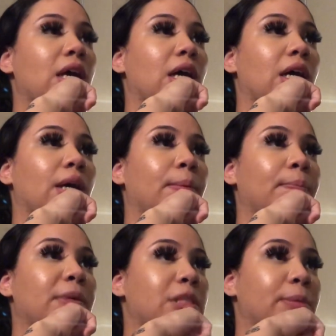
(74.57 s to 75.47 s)

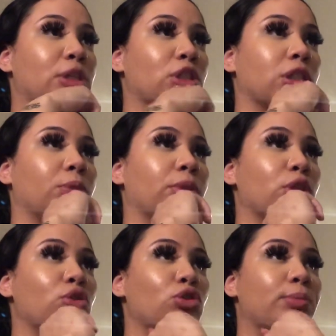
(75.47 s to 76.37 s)
Especially
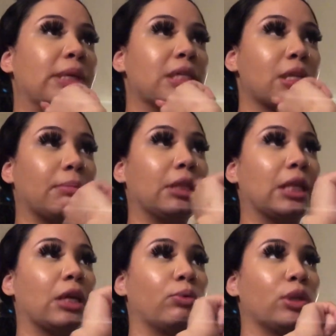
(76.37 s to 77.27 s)
with YouTube being something
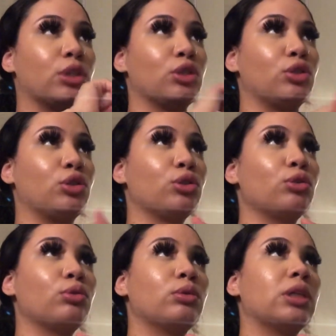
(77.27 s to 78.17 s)
that I wanted to
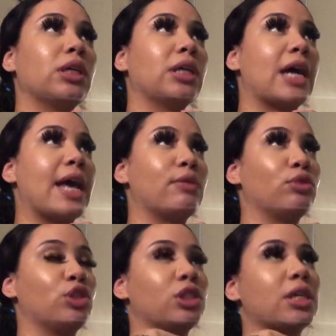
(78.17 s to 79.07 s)
do. I
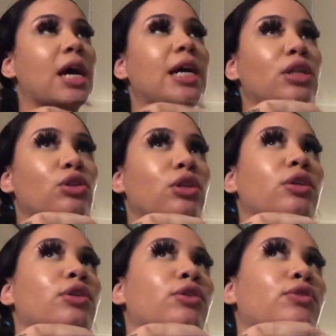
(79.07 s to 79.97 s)
was just kind
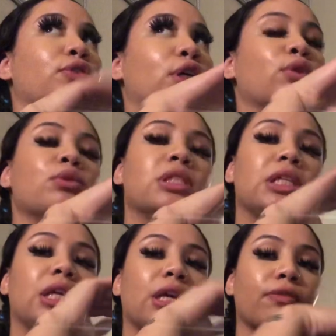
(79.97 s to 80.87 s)
of
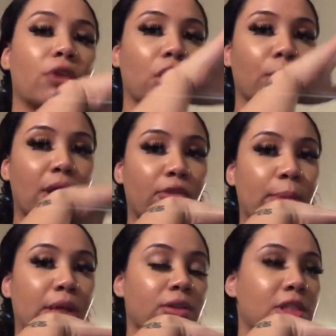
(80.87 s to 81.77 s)
coasting and following
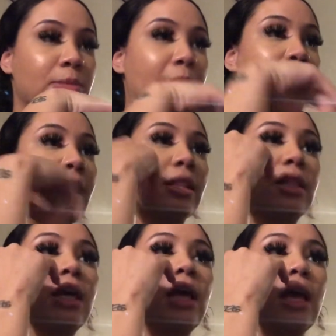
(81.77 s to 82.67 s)
everybody else's
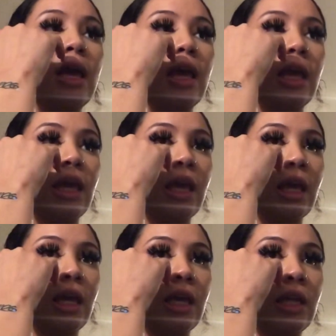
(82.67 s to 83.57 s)
path.
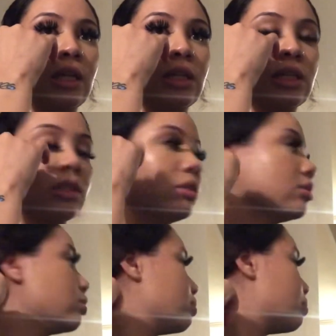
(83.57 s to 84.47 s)
And
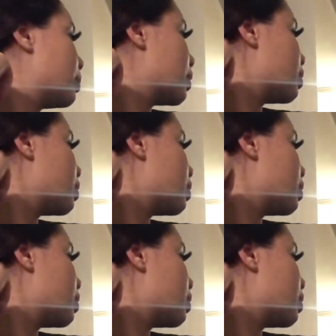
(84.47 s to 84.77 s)
oh my